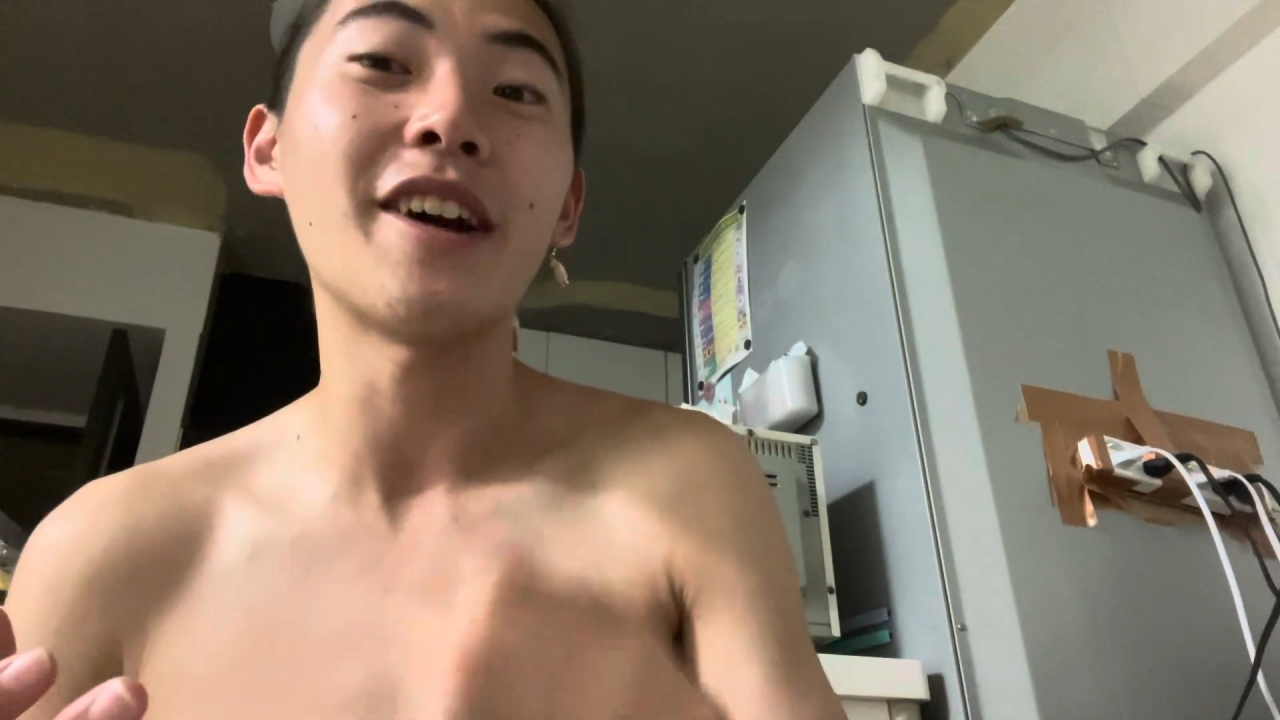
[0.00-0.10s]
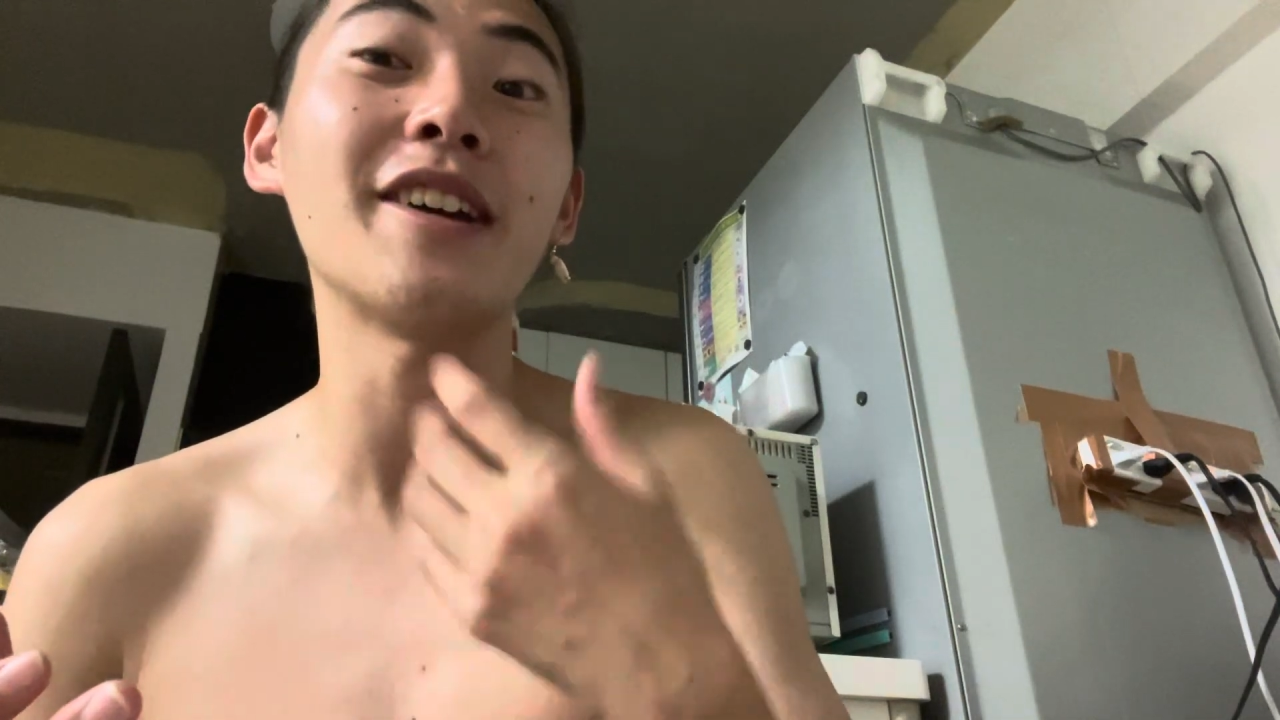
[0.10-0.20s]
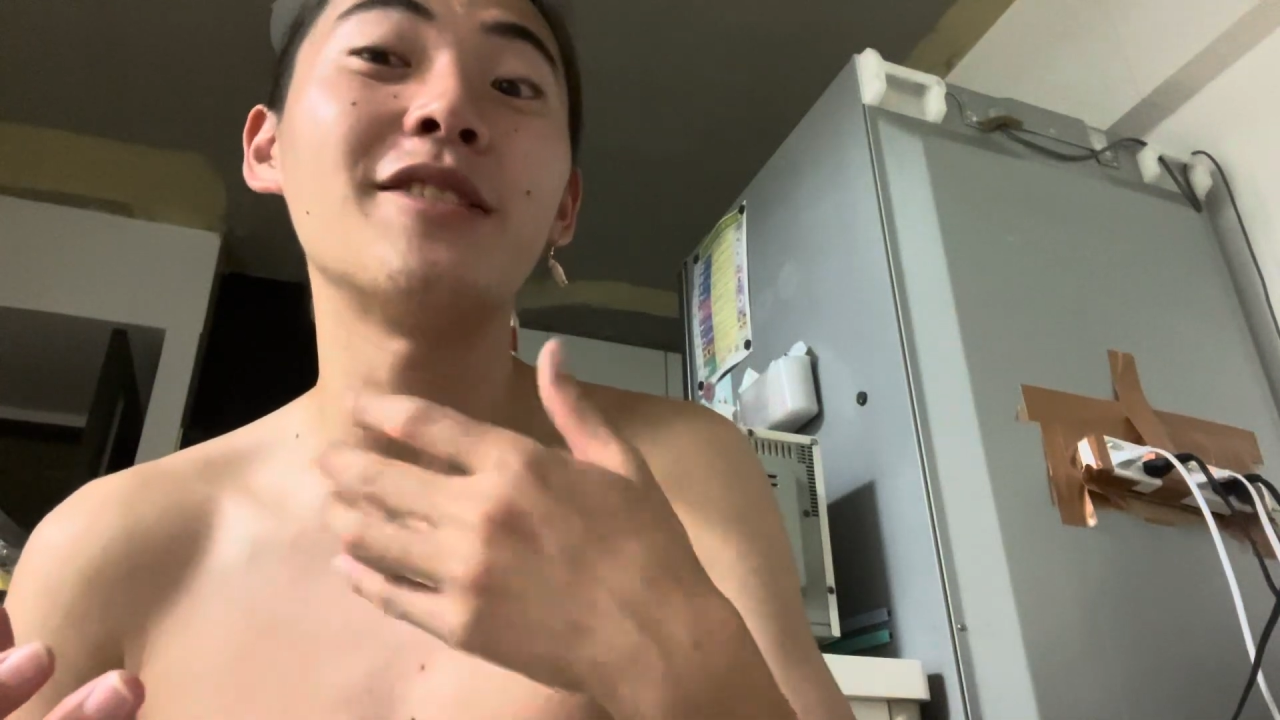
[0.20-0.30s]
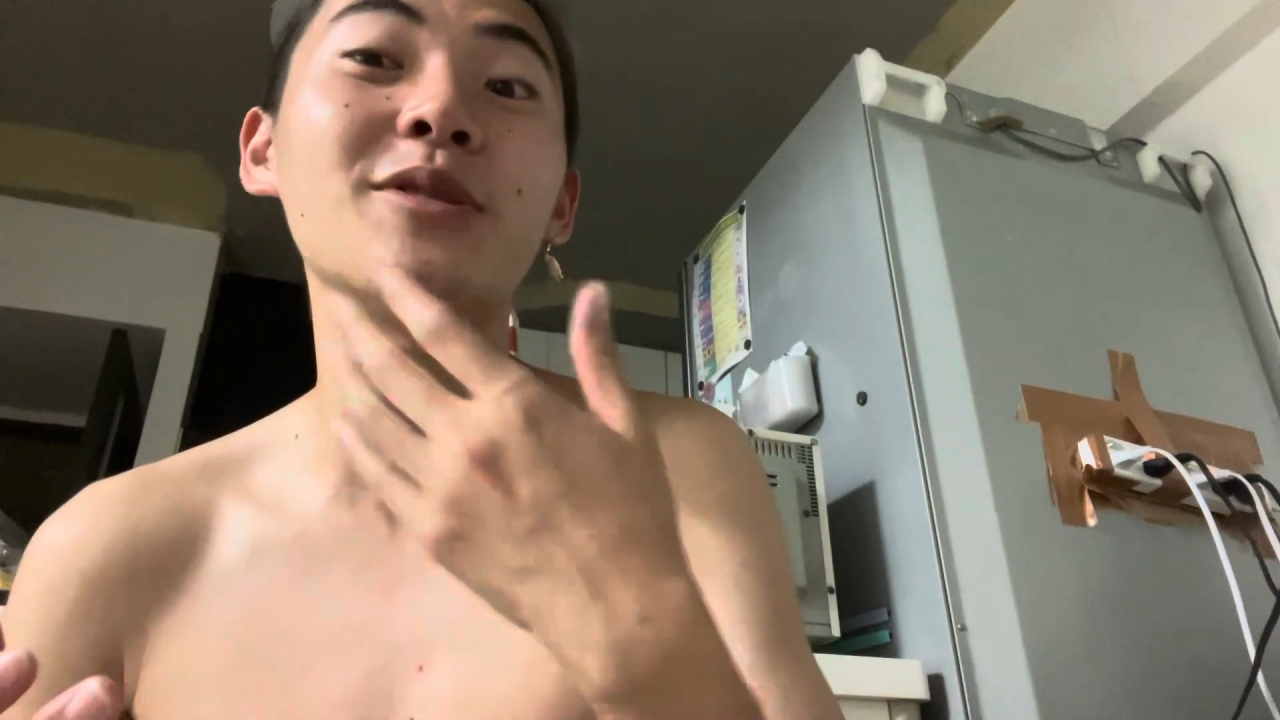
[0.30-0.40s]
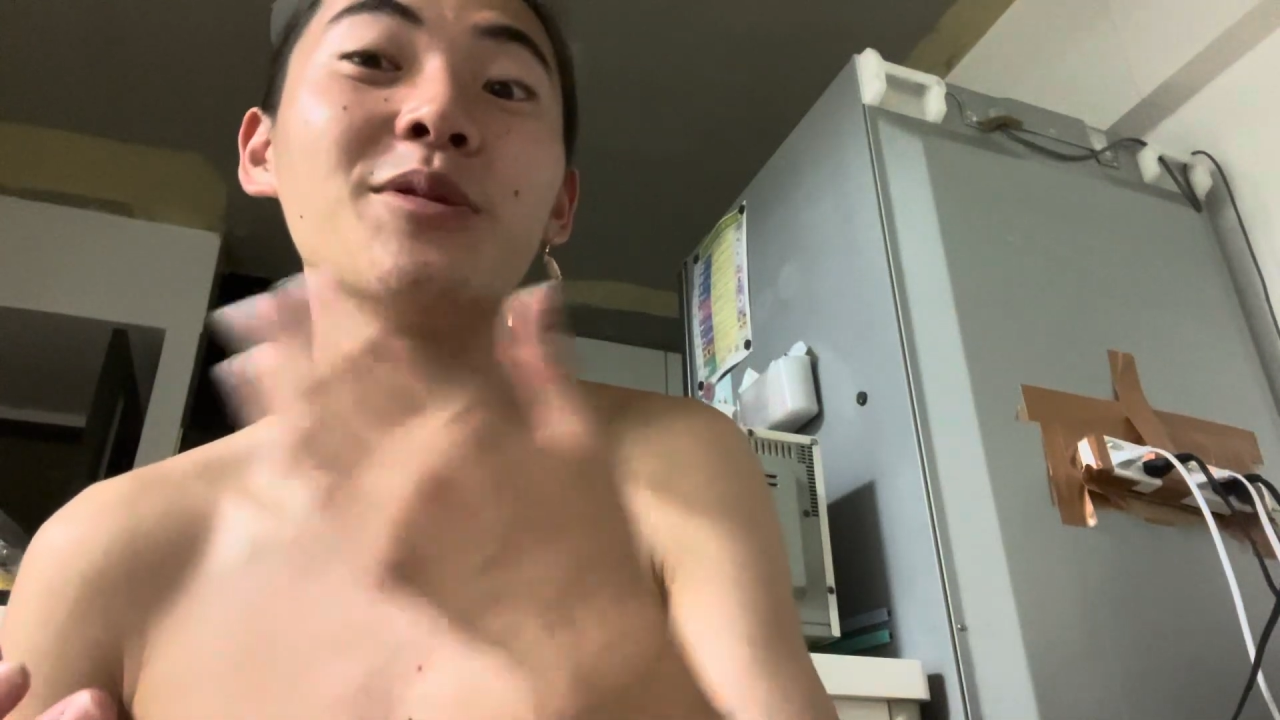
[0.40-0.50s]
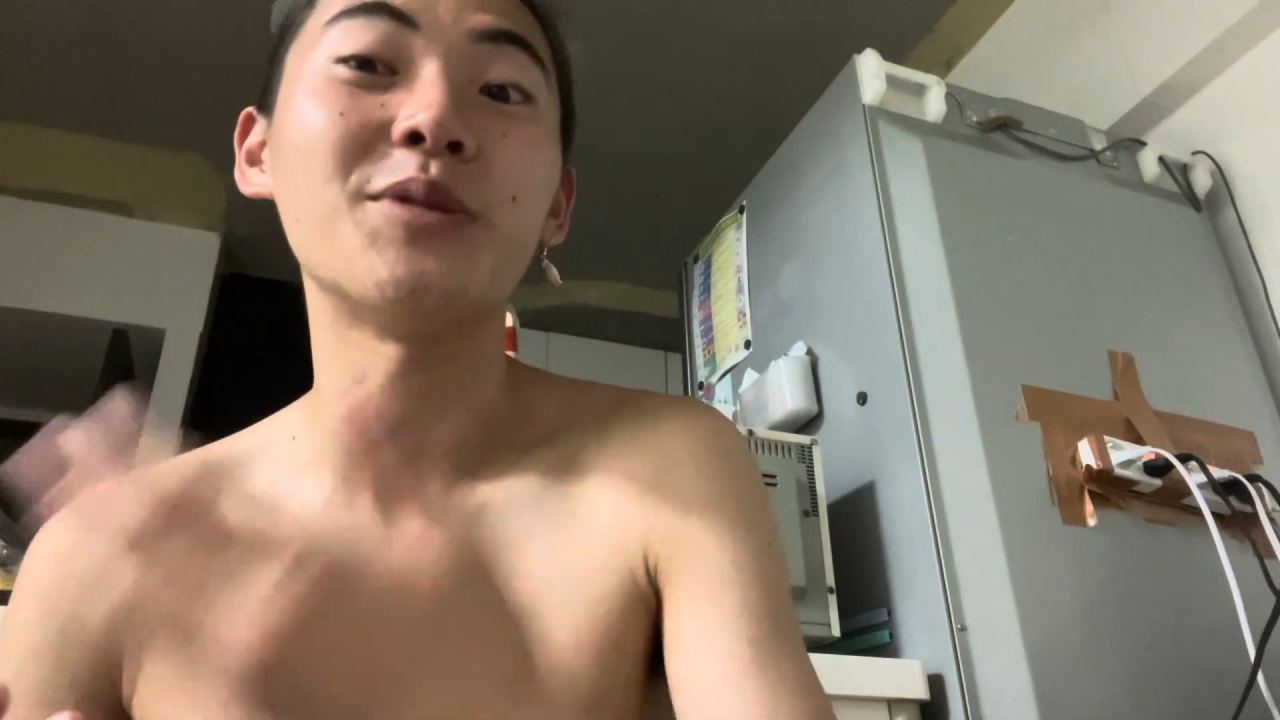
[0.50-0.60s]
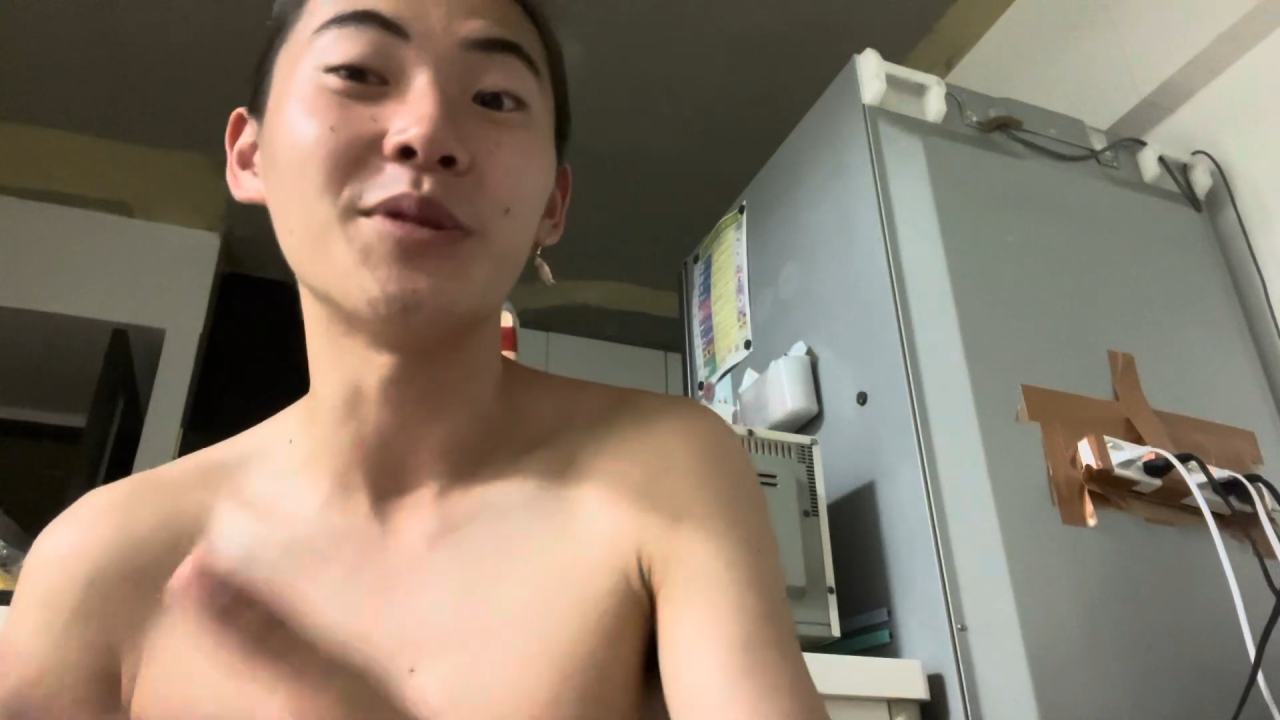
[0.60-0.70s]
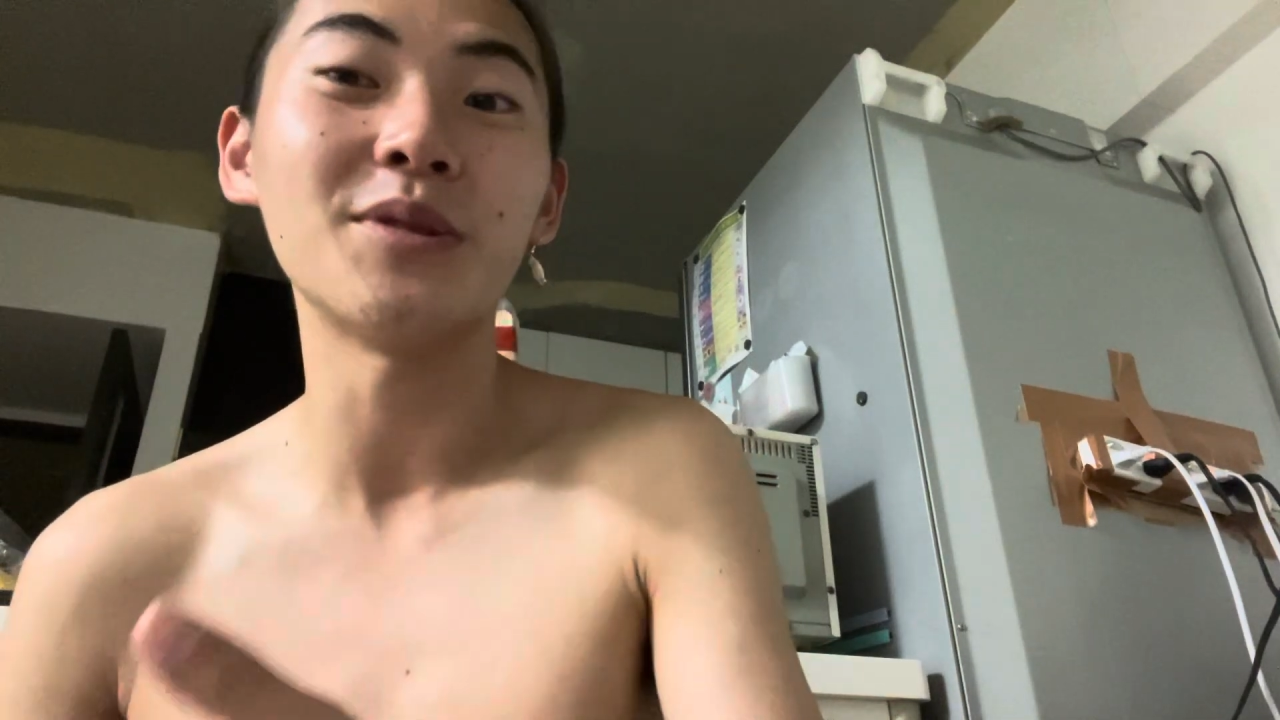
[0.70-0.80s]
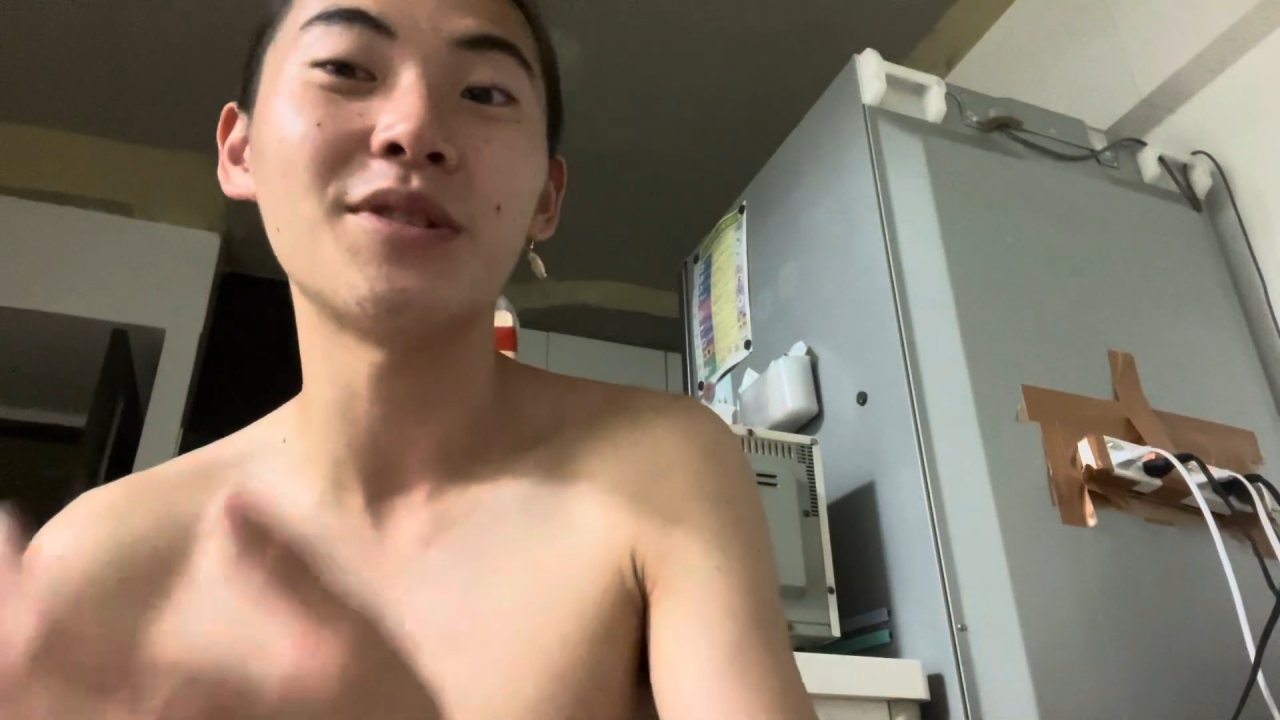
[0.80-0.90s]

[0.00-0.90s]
introduced